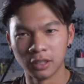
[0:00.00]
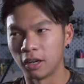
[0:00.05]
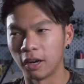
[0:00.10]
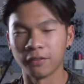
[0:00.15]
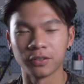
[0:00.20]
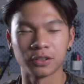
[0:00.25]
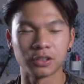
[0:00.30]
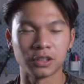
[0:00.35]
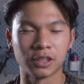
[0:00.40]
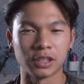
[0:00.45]

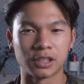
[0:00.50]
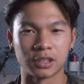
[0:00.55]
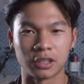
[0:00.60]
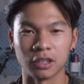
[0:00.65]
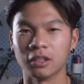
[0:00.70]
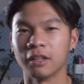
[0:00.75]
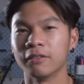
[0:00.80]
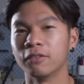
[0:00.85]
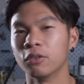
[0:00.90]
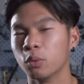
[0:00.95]
Obviously,
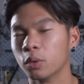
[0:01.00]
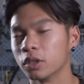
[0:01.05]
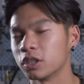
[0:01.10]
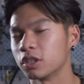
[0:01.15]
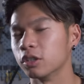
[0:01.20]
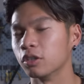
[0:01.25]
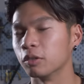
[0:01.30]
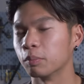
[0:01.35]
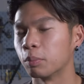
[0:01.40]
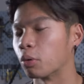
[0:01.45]
skill level was
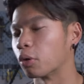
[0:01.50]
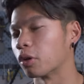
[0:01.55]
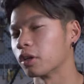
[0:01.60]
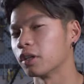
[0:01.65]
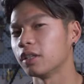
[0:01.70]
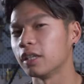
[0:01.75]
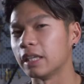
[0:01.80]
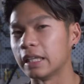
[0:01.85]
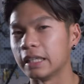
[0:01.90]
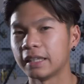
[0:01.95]
still
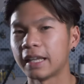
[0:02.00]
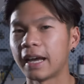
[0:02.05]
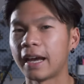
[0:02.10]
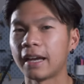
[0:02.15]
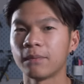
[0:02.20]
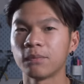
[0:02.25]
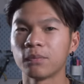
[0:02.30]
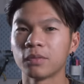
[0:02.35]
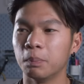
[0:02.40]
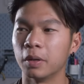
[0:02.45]
important in
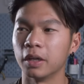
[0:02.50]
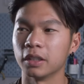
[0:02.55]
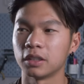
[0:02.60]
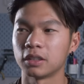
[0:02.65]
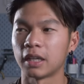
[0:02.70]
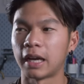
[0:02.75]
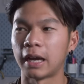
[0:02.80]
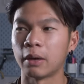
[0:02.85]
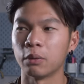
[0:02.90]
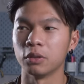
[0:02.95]
that,
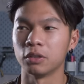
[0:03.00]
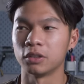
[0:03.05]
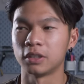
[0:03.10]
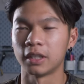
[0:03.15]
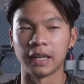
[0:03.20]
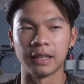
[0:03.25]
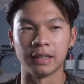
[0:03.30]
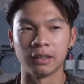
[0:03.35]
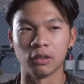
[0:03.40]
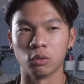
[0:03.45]
but I would
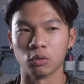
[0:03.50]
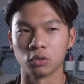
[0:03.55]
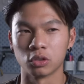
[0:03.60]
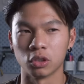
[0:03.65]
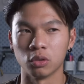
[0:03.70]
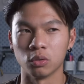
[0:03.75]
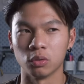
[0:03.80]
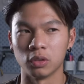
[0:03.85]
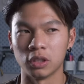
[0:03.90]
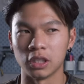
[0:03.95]
say
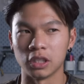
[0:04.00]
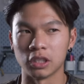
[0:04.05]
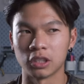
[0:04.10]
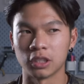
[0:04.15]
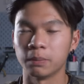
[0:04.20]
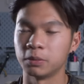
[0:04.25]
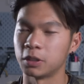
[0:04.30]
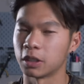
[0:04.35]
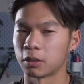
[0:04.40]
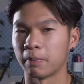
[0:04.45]
also the
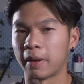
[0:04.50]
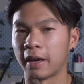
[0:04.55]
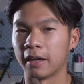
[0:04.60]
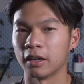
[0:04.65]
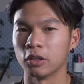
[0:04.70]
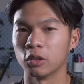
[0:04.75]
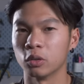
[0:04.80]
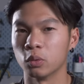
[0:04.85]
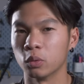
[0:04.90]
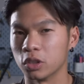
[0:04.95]
subject
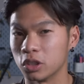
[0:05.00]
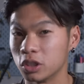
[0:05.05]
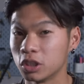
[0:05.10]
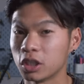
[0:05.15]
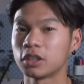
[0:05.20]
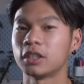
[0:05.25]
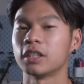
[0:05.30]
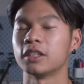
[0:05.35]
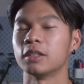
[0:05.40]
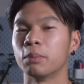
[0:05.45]
matter was
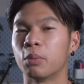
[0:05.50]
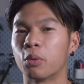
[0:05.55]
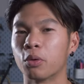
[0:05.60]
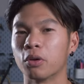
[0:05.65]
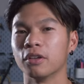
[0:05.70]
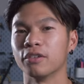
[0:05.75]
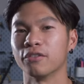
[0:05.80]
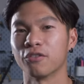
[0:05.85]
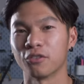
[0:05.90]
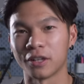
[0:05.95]
just as
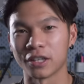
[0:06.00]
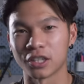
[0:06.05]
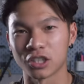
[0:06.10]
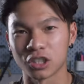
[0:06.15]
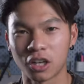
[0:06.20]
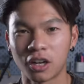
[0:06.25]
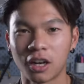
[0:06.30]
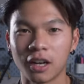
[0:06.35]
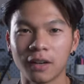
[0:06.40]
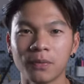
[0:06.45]
important for that
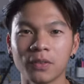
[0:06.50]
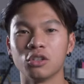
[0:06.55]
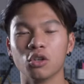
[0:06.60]
shot.